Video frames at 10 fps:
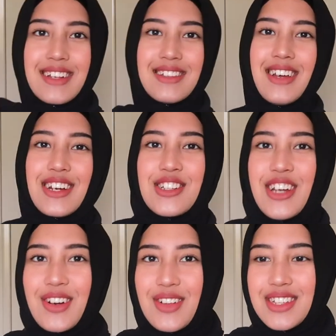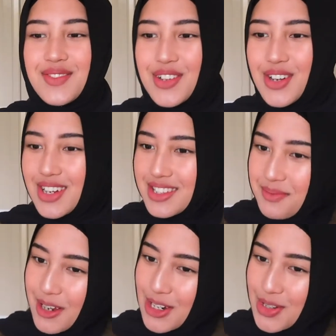need to check on this video
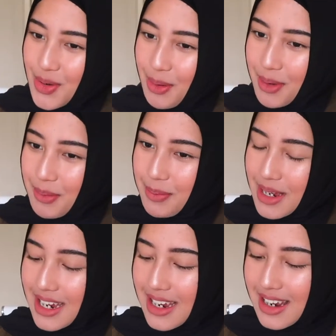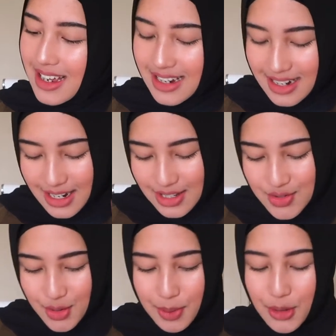to make sure I'm not being a
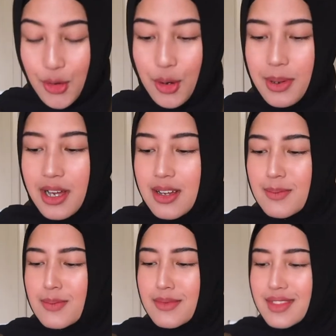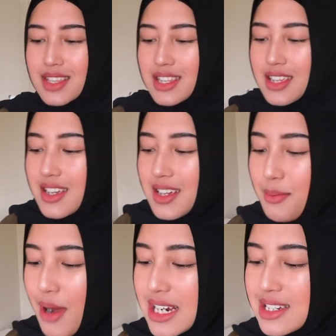super noob.
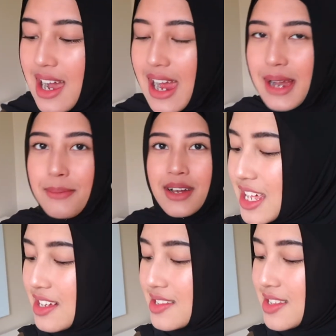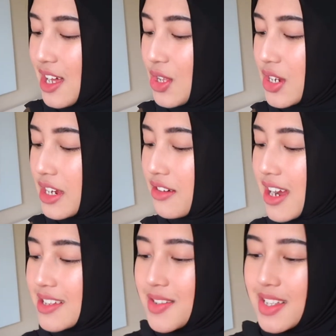Break time. Things are looking
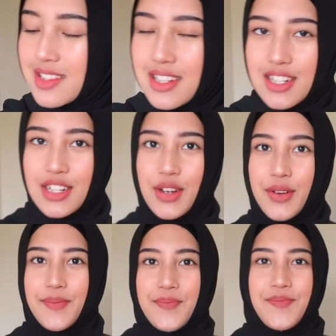great, so let's continue.